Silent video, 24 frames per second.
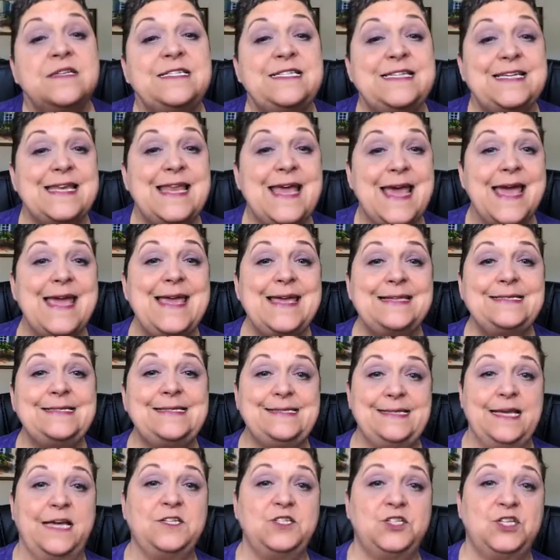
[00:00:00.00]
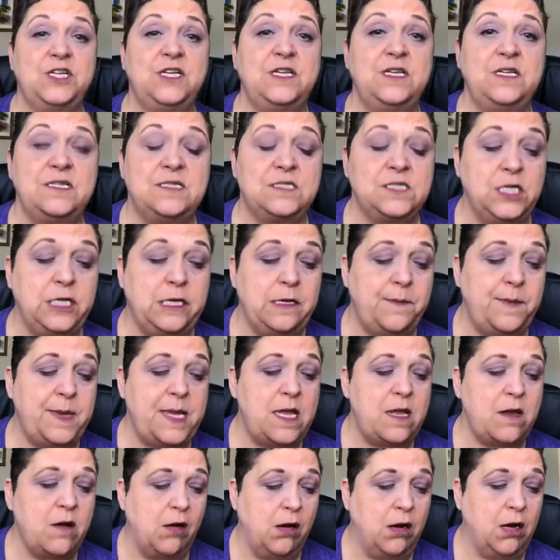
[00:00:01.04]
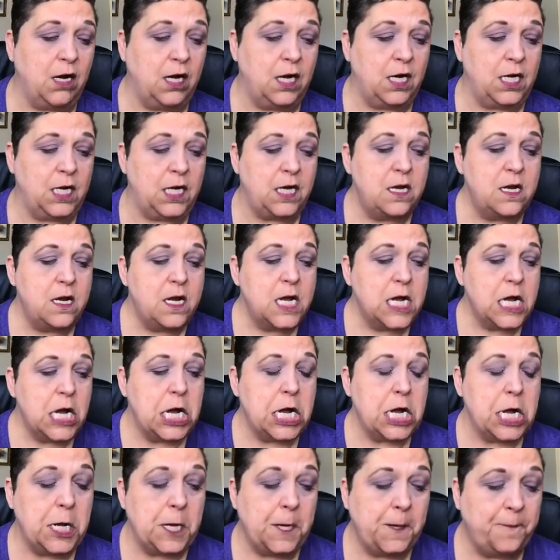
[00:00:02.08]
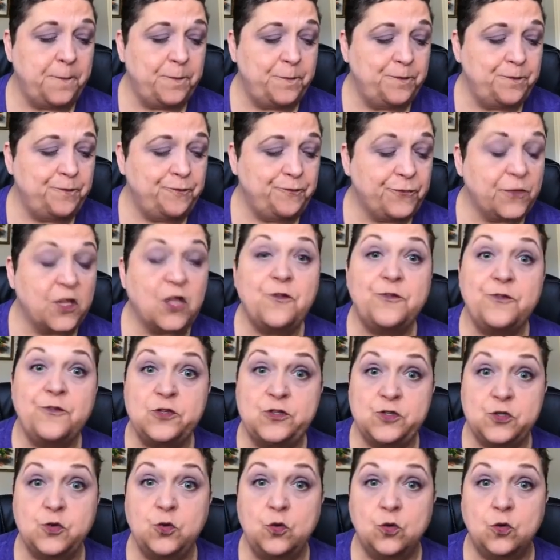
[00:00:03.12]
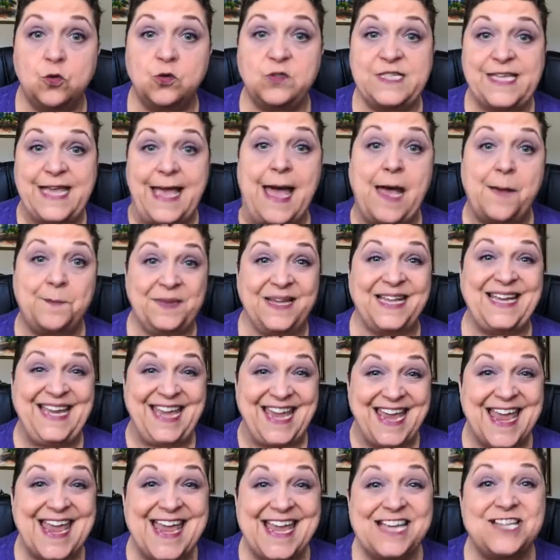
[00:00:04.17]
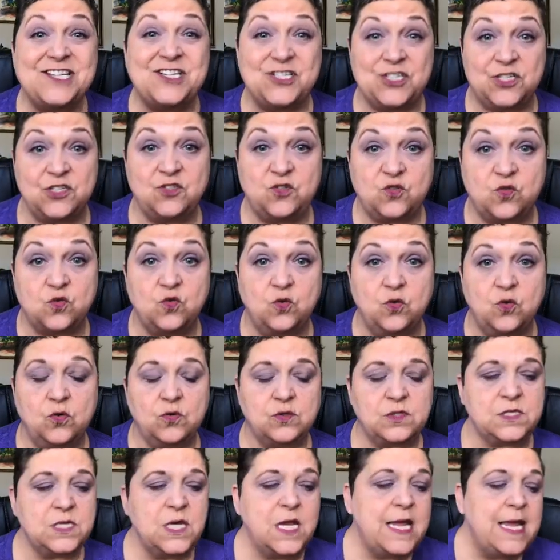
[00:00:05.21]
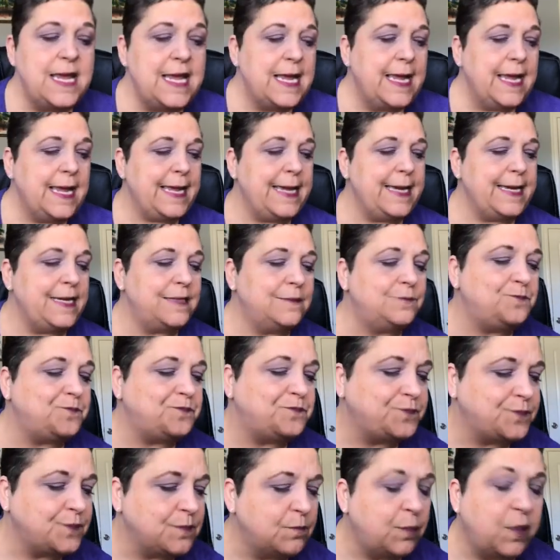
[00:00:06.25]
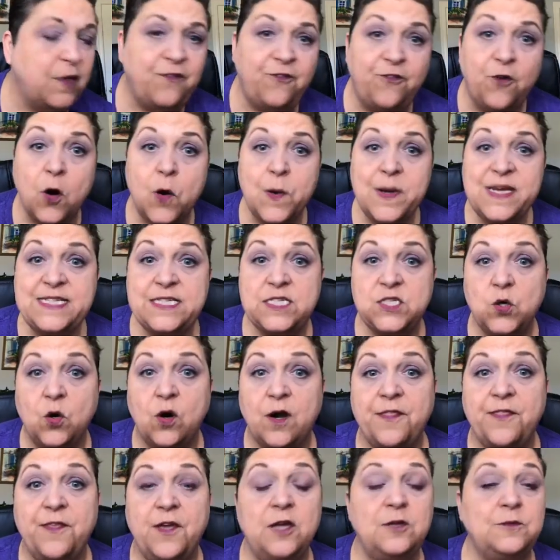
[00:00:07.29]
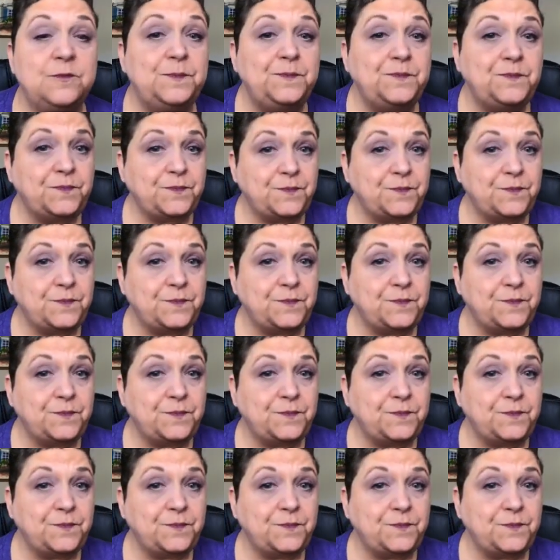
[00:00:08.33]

Today's session is going to be on um, the tools, the application tools. And before we start though,